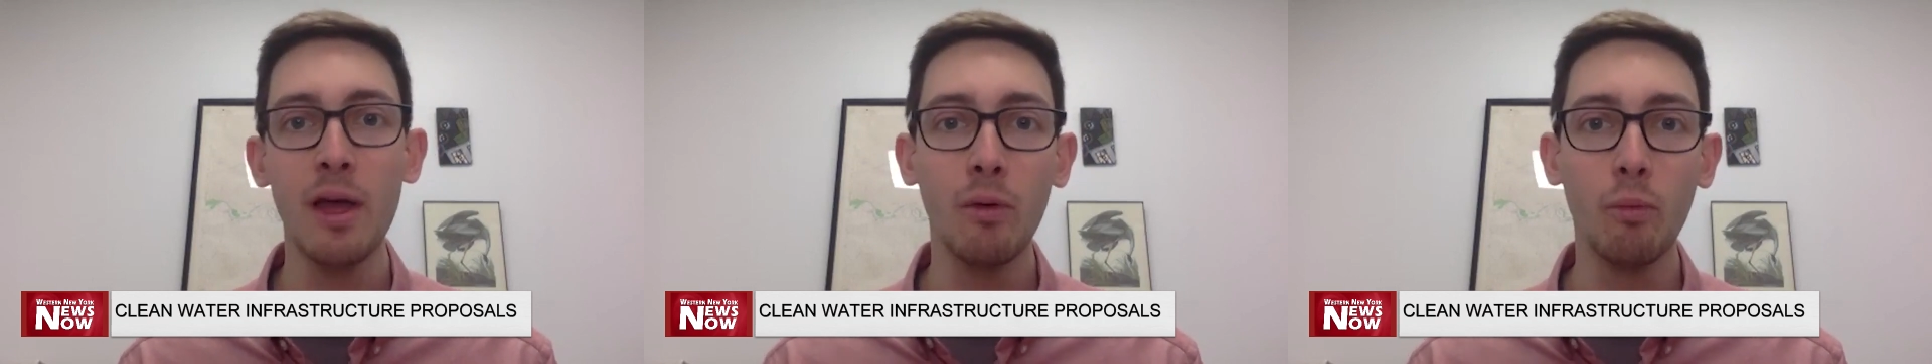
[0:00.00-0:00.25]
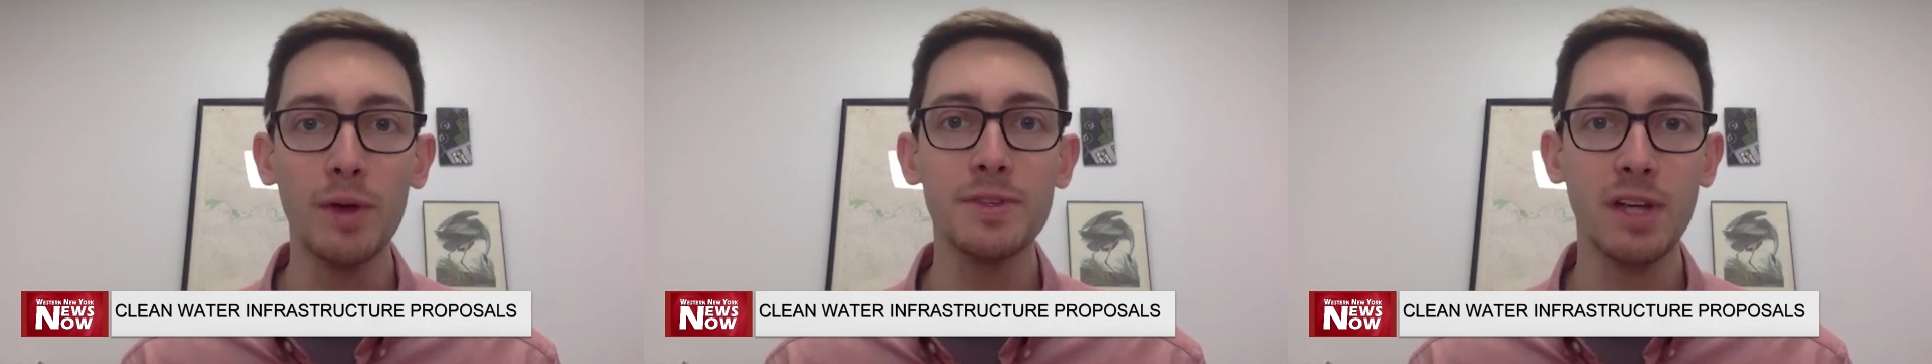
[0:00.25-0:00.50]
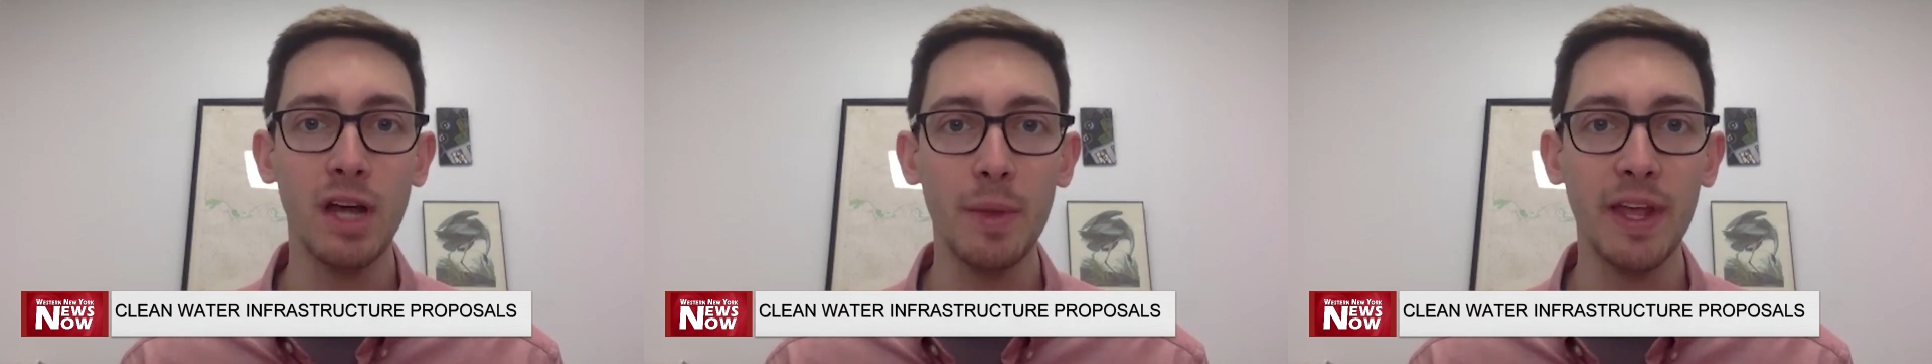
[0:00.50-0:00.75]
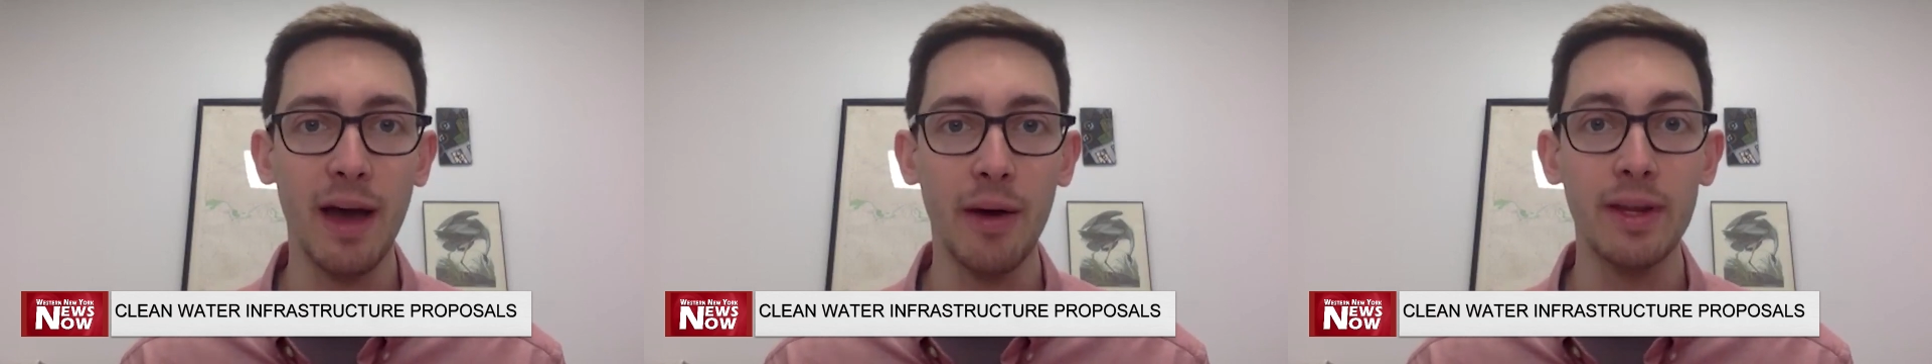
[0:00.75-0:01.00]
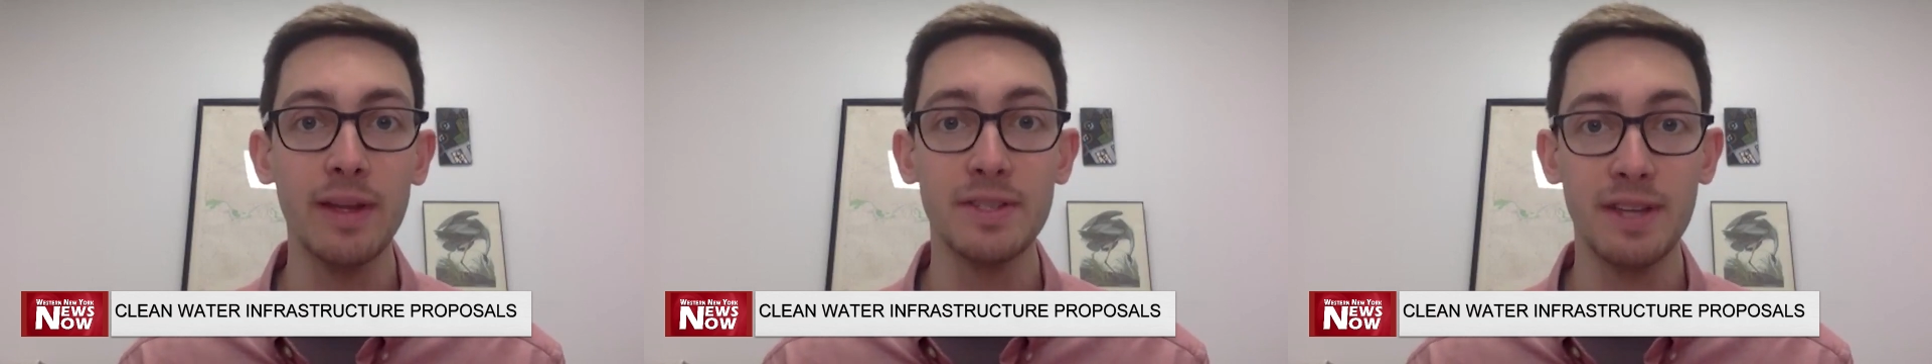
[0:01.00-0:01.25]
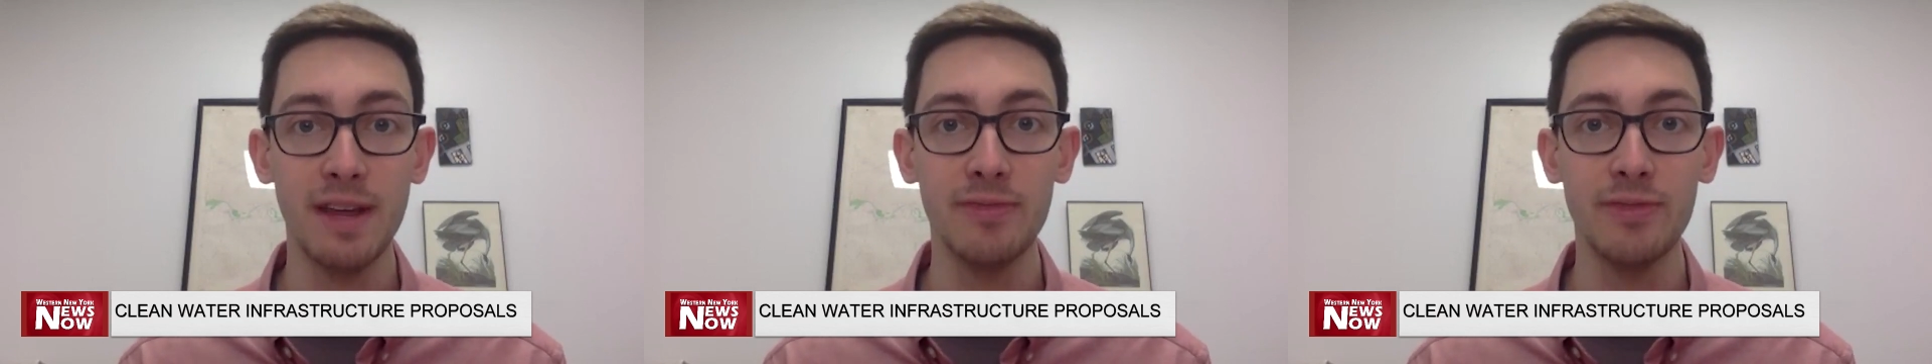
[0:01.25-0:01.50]
what's coming out is
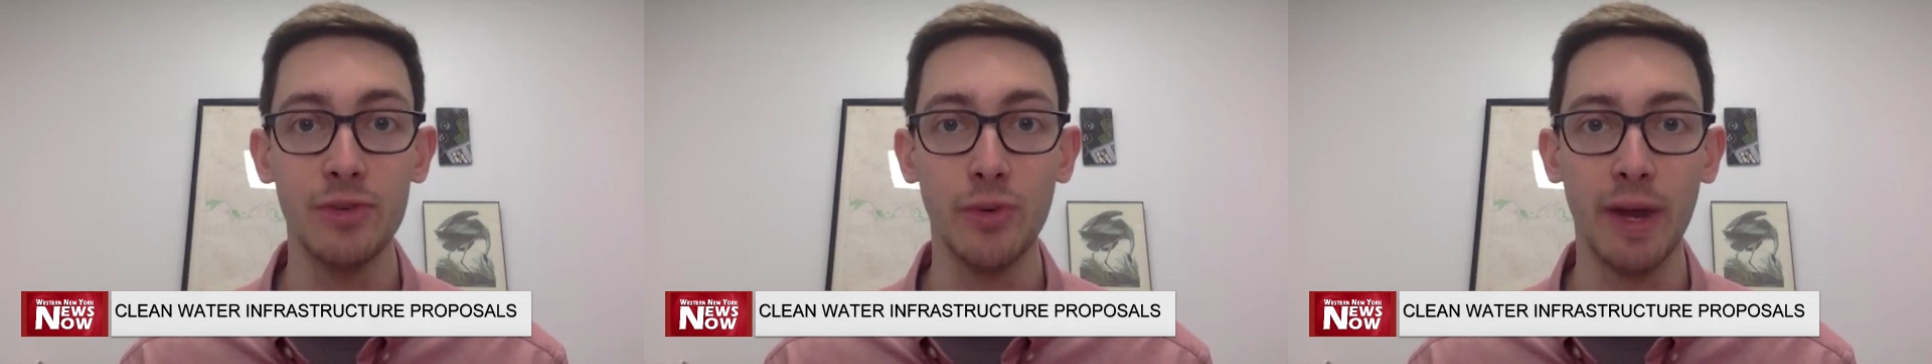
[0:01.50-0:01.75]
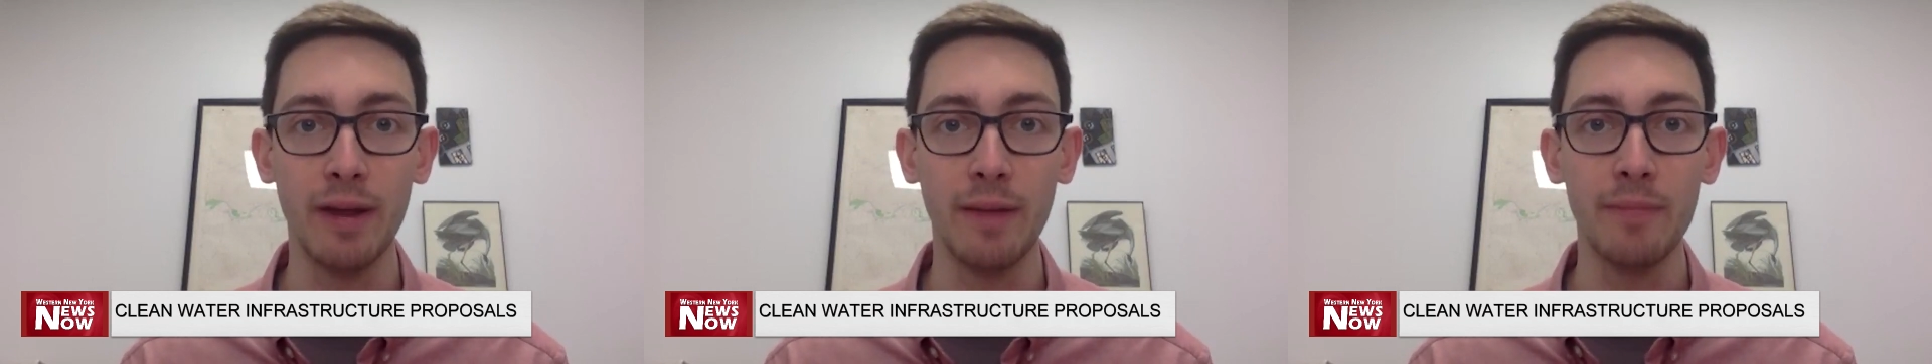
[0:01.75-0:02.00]
safe to drink.